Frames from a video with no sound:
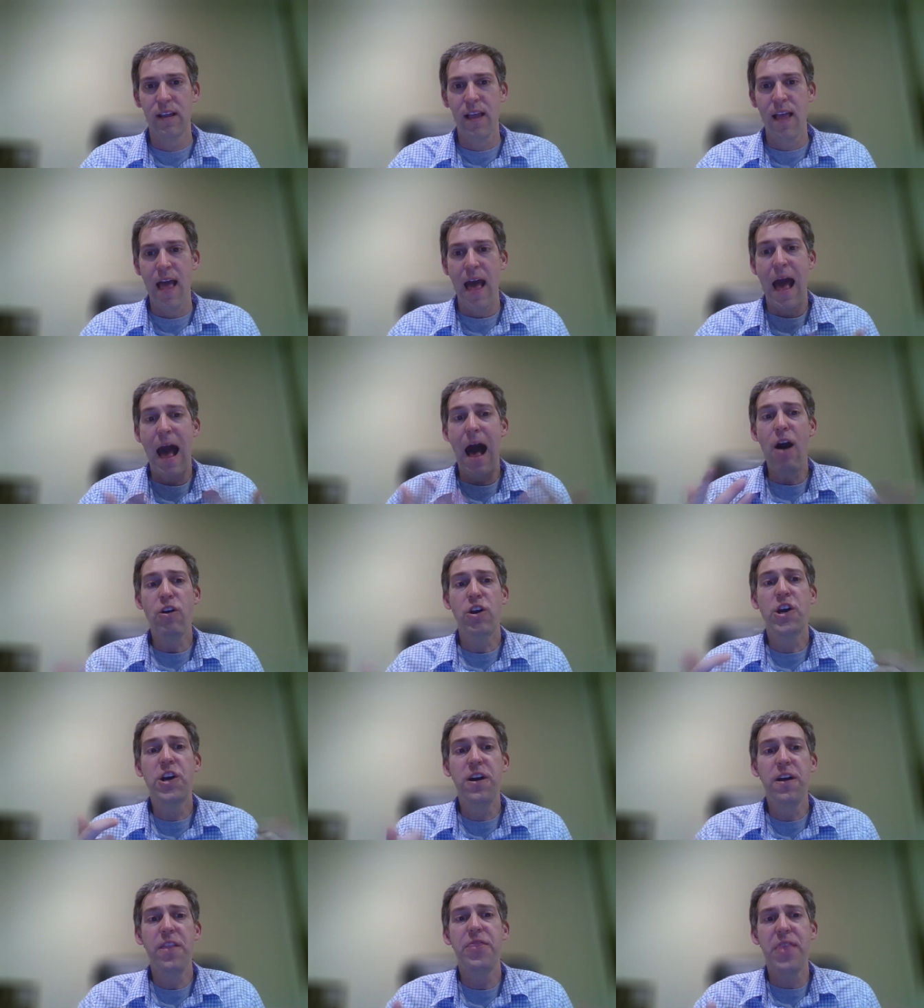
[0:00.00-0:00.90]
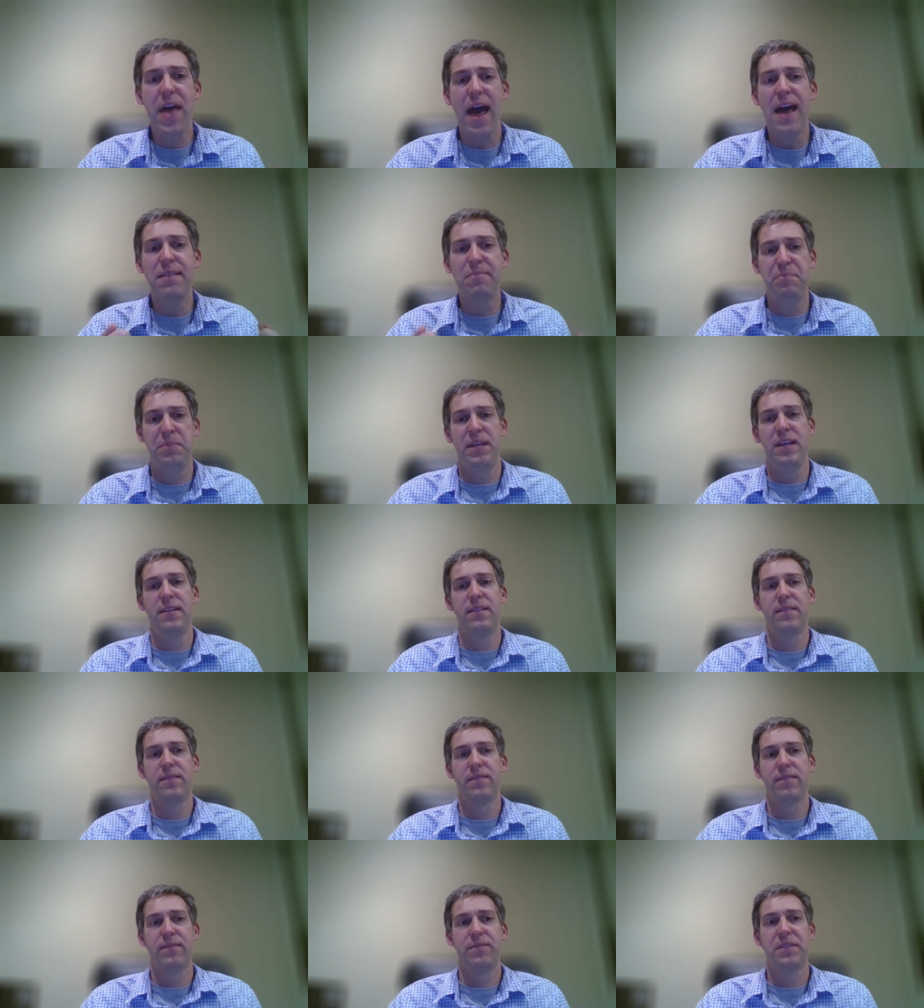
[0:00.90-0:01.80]
How could that be
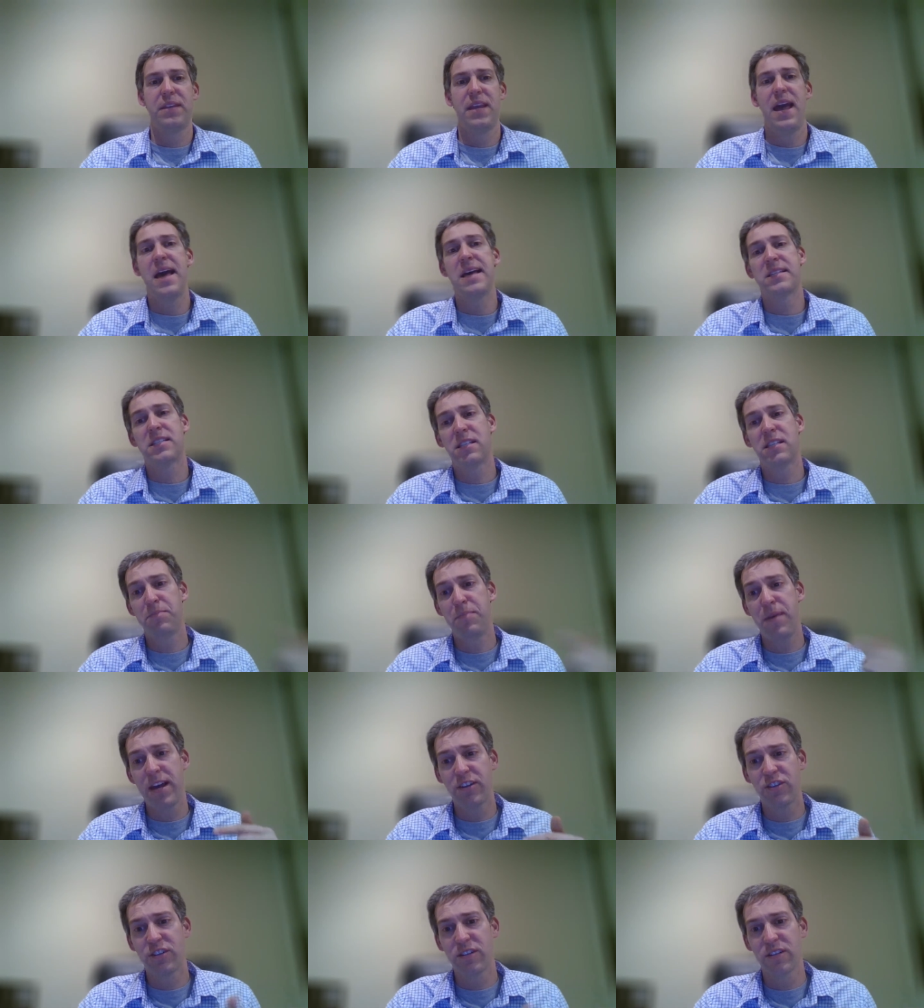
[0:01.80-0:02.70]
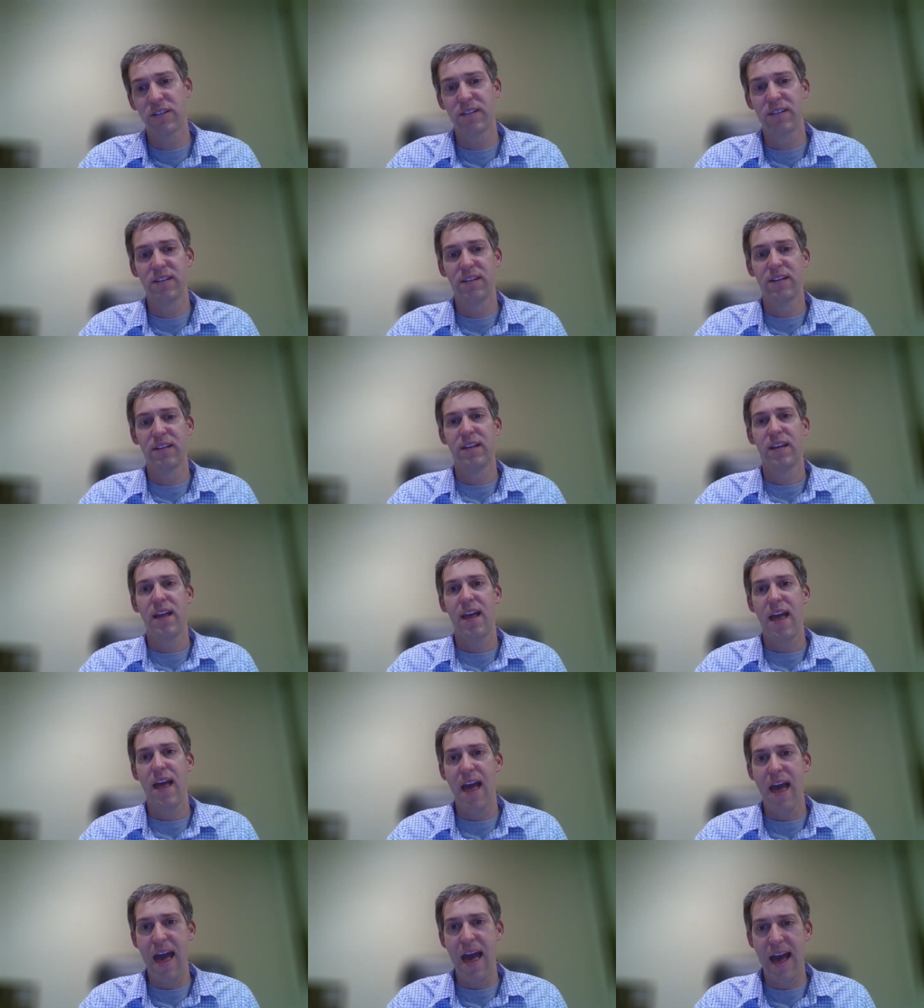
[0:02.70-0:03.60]
as special
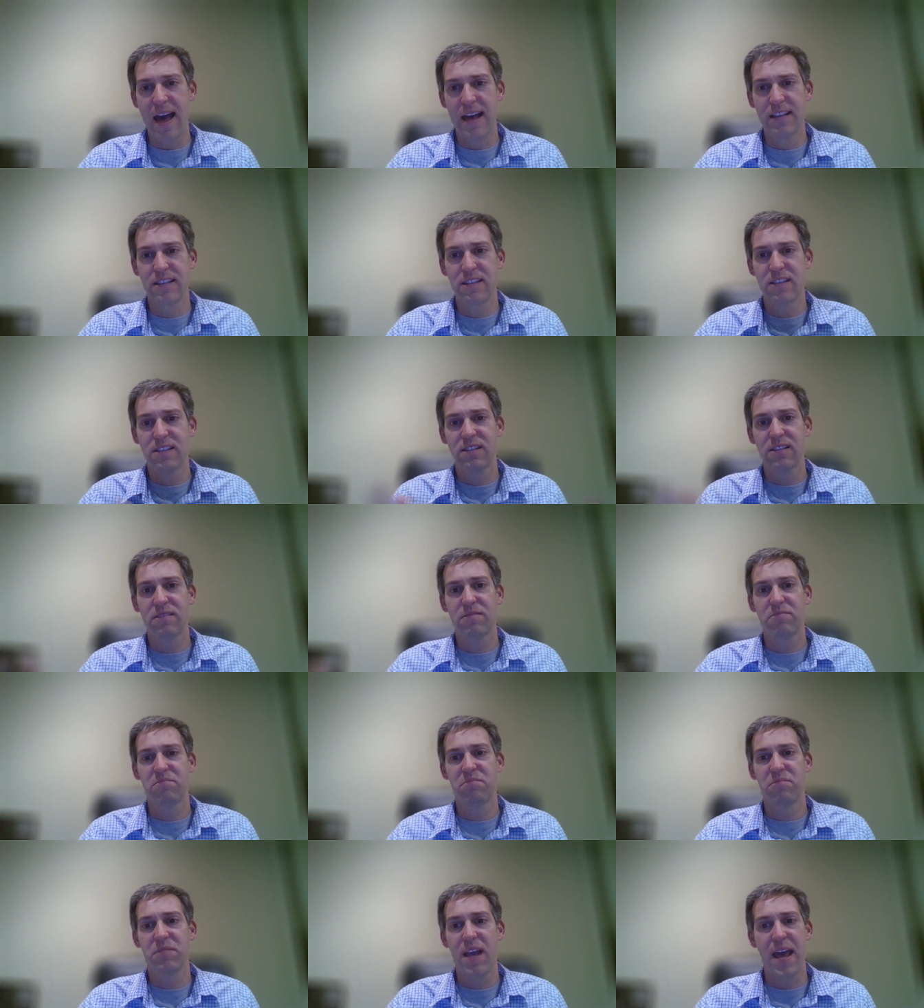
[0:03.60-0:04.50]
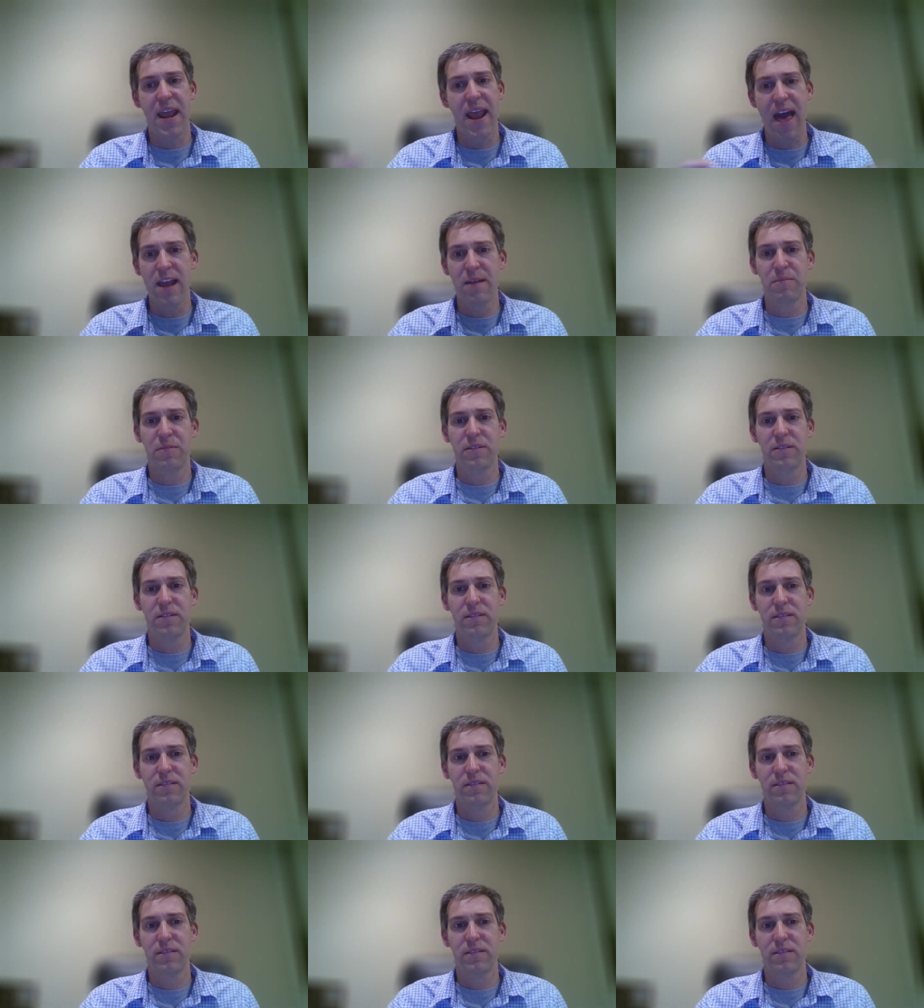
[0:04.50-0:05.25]
as an animal?